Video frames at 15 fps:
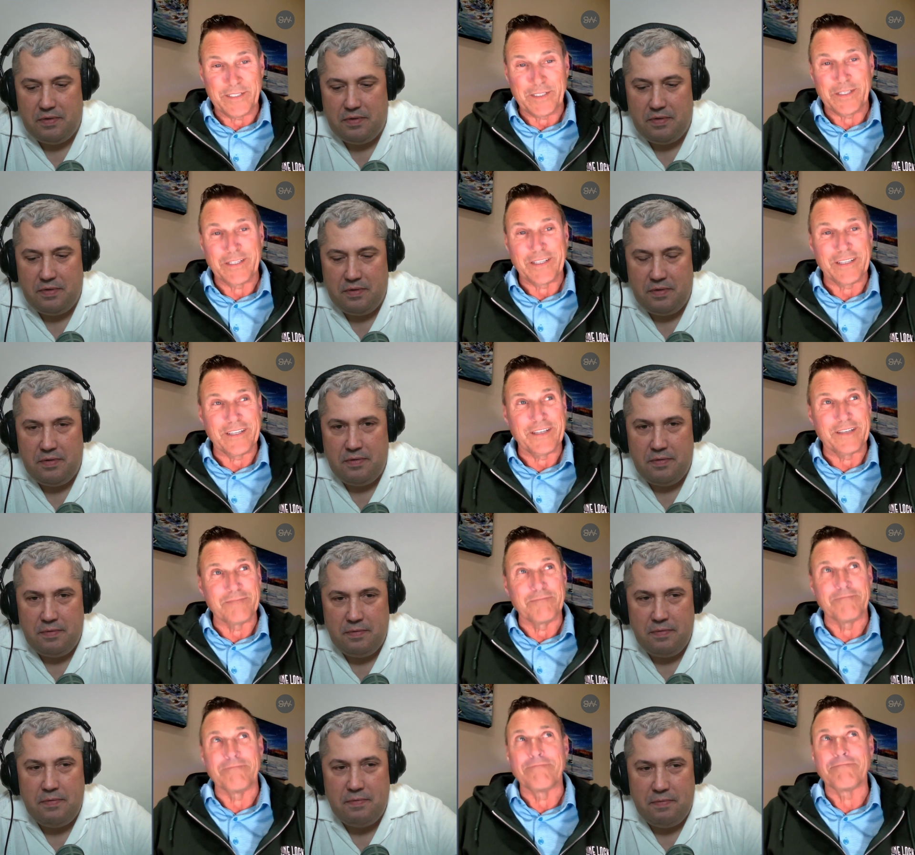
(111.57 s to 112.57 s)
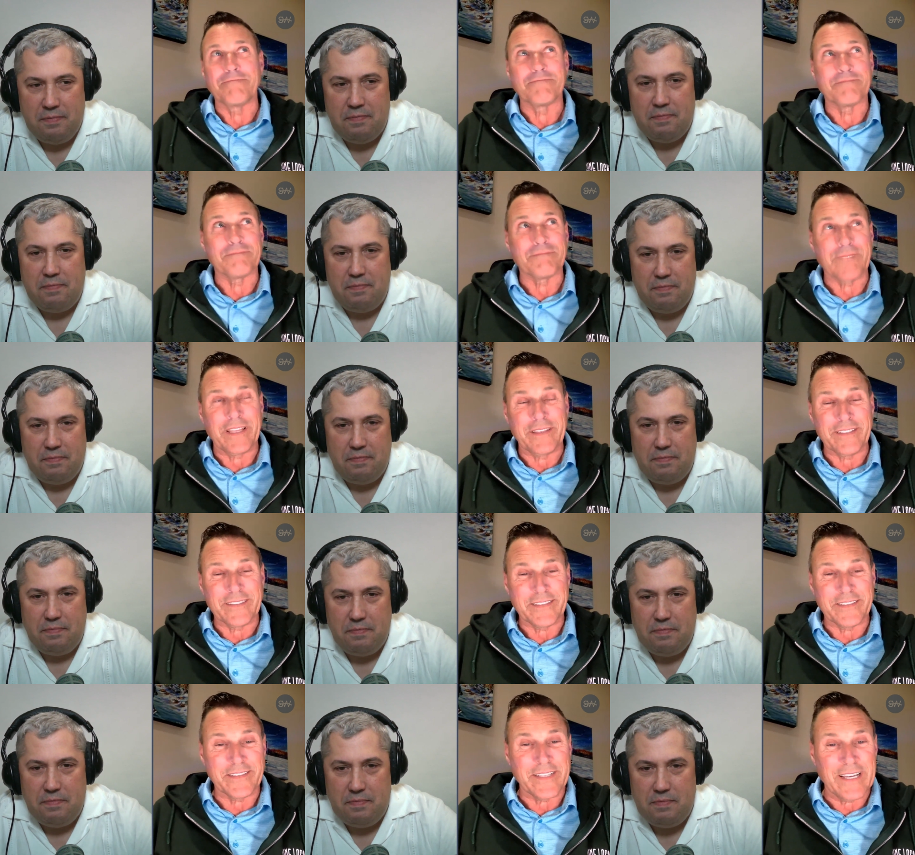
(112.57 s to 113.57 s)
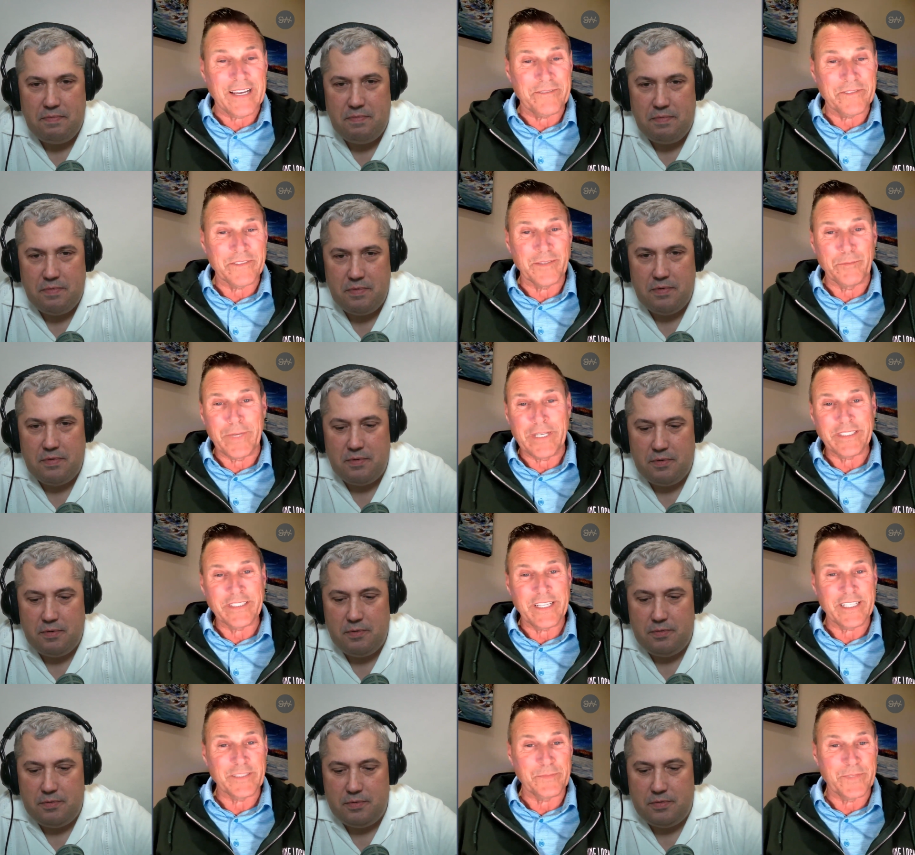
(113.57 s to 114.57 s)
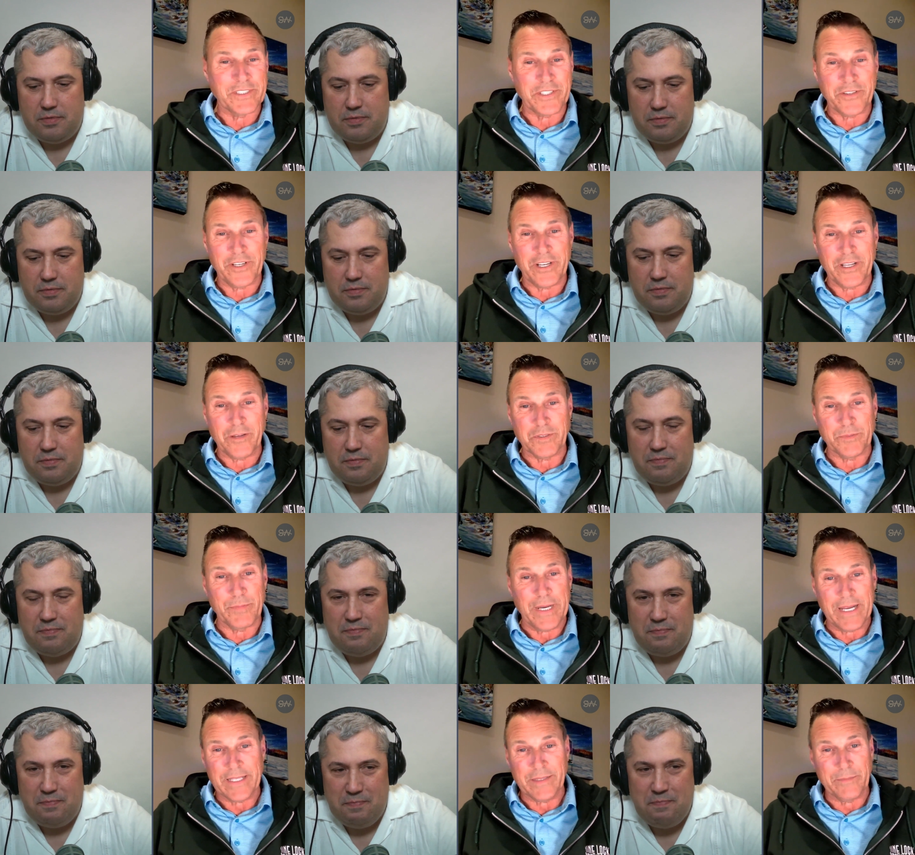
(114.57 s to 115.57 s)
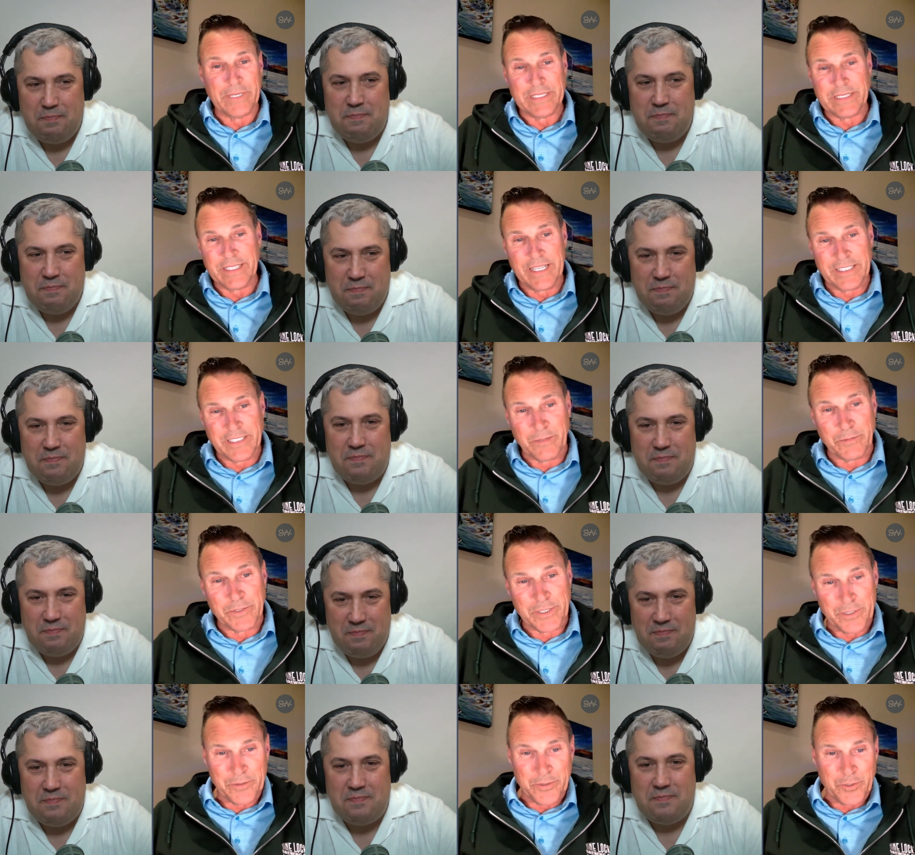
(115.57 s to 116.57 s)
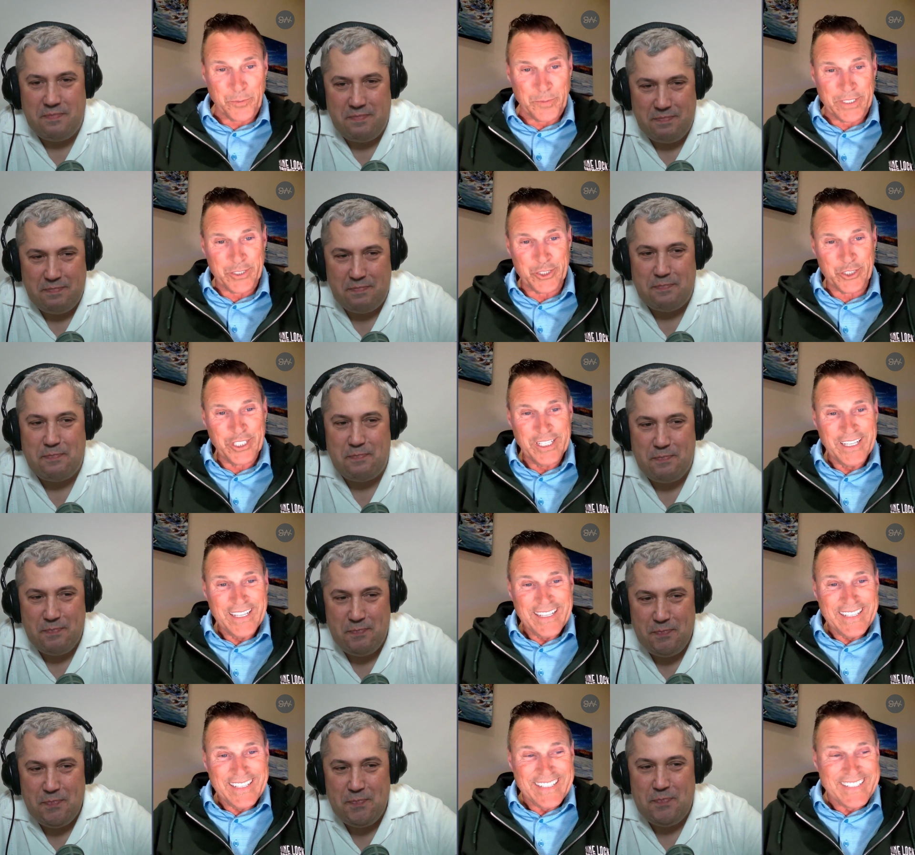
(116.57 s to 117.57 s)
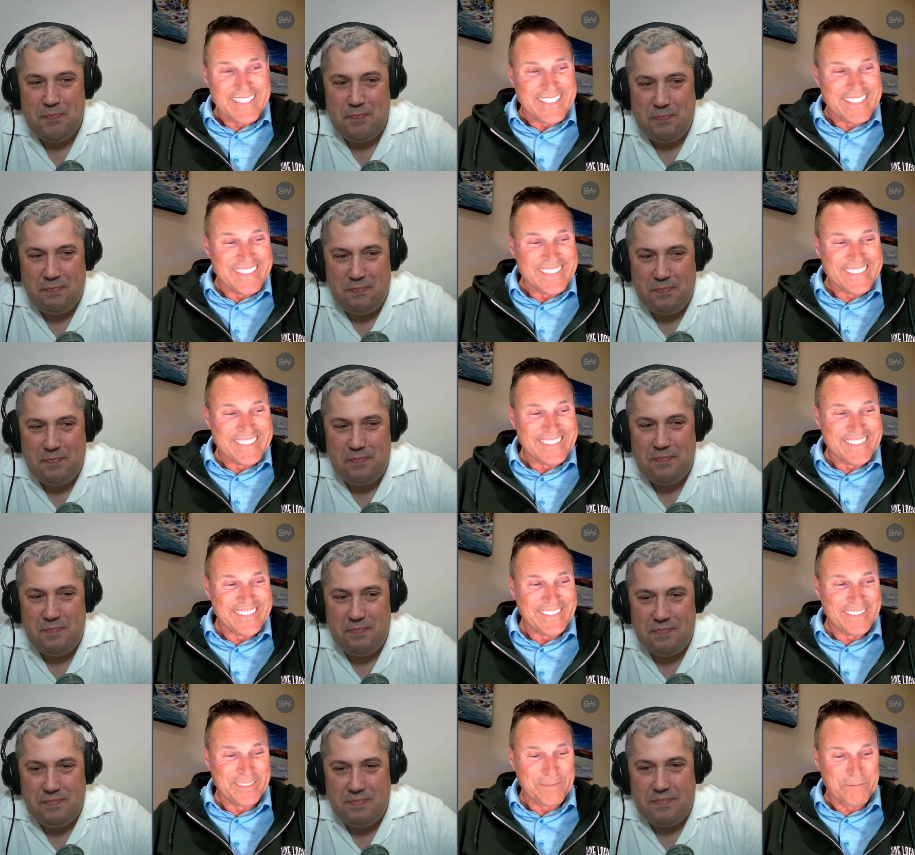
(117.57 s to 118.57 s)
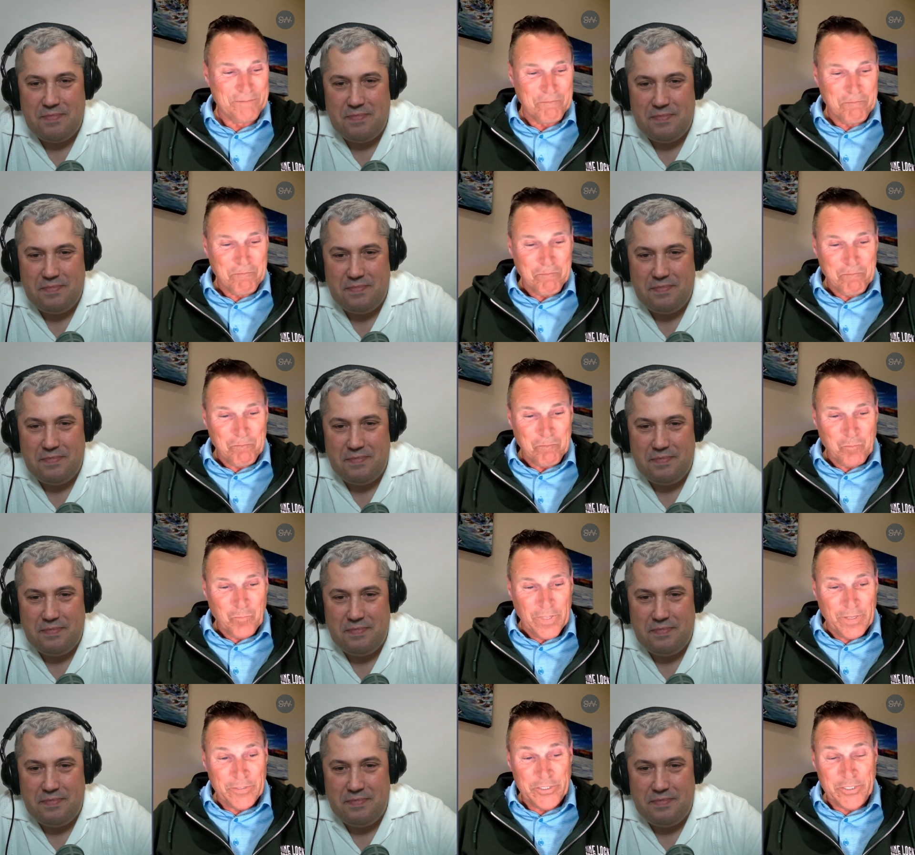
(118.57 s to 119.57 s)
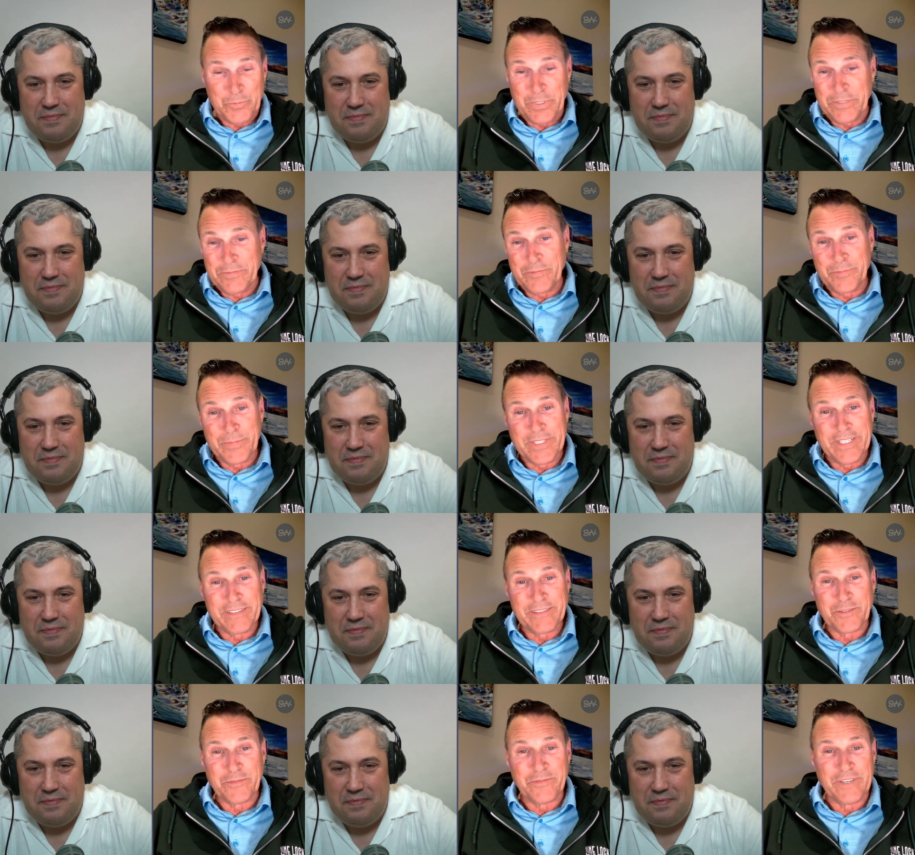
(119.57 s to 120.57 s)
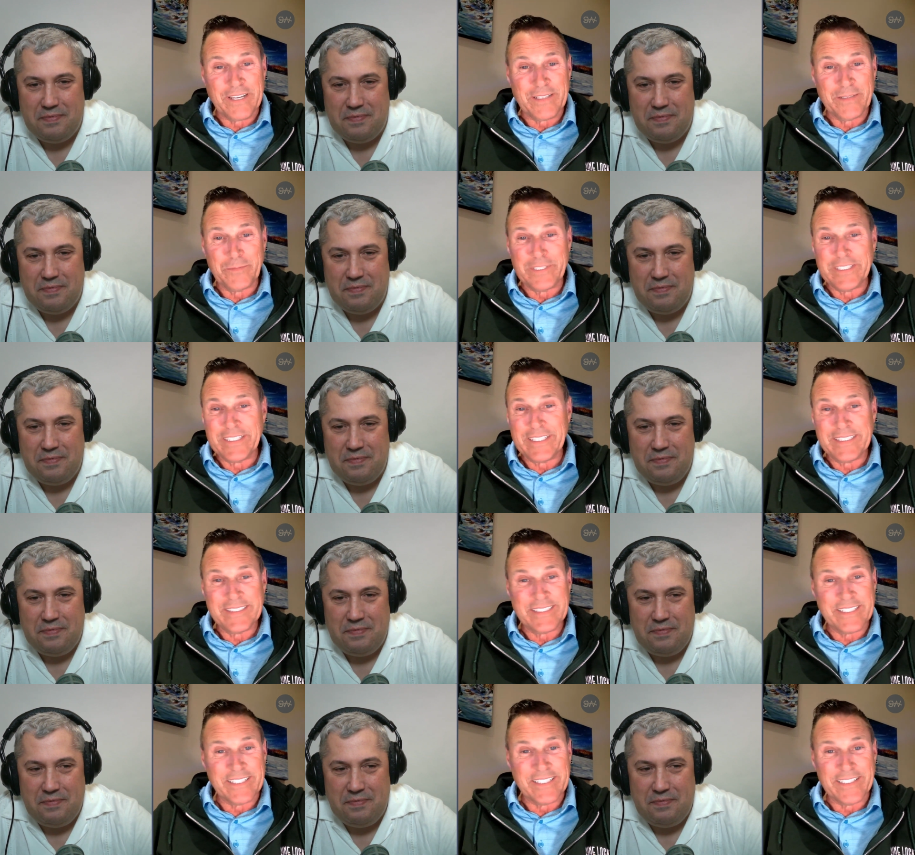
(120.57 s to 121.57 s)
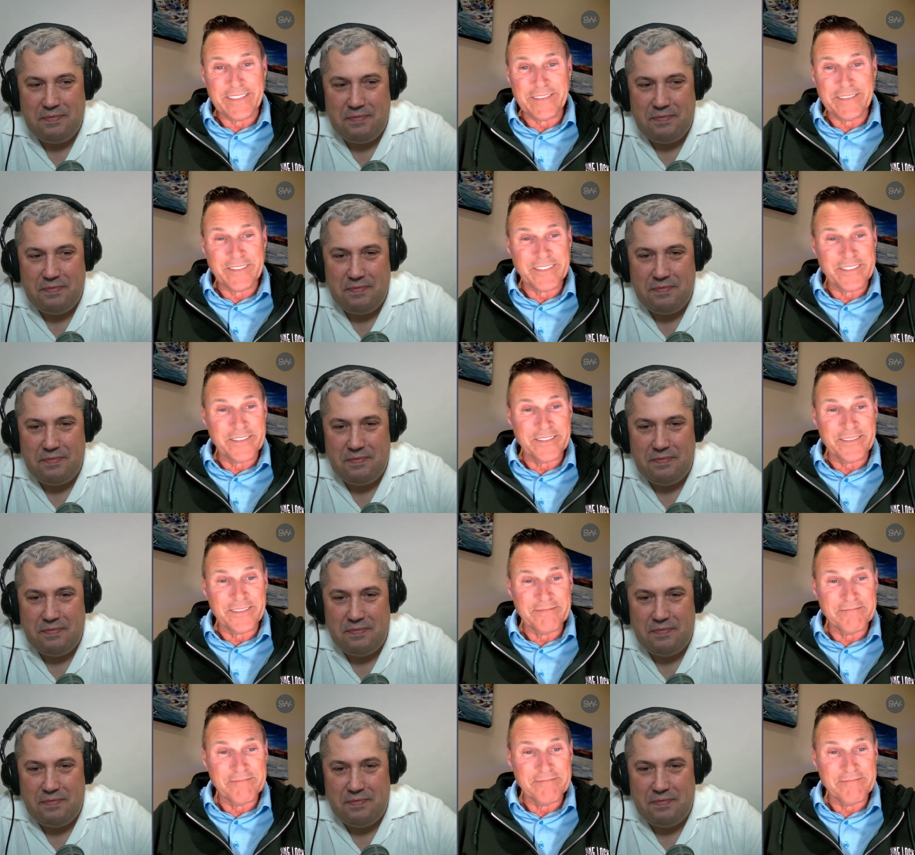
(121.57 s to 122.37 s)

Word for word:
Speaker 1: I think the staff at the Mustache must have thought I was buying the Mustache. I was there so much. And it just went from there. So finally one day he said, "You know, yes."